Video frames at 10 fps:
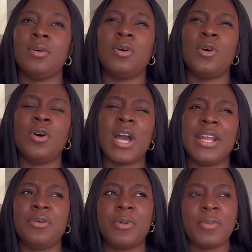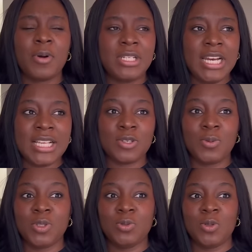or I don't remember what the last
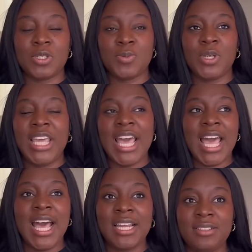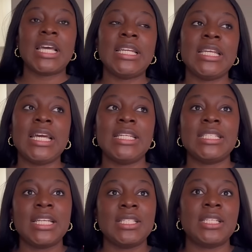option was, but yeah, I had, and then I
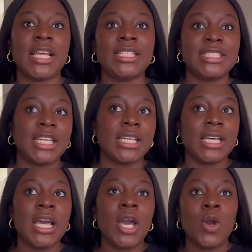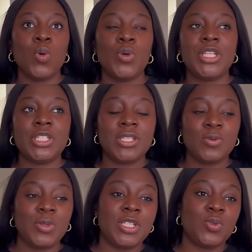decided to like check which,
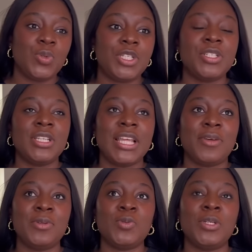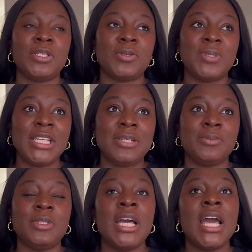which, which, like which one is
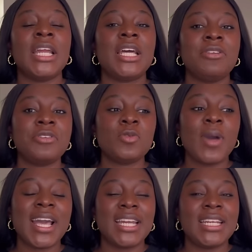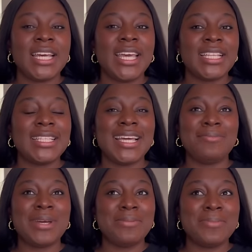obtainable. Now, the reason why Canada
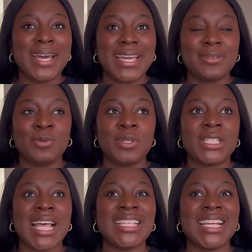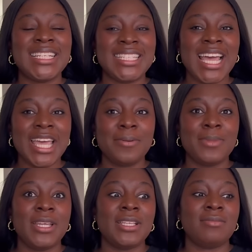entered my mind was as at the
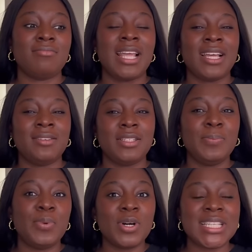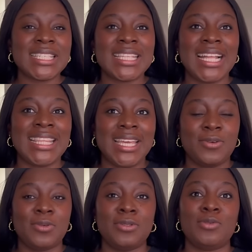time, there's like the buzz started
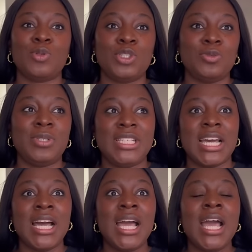on social media.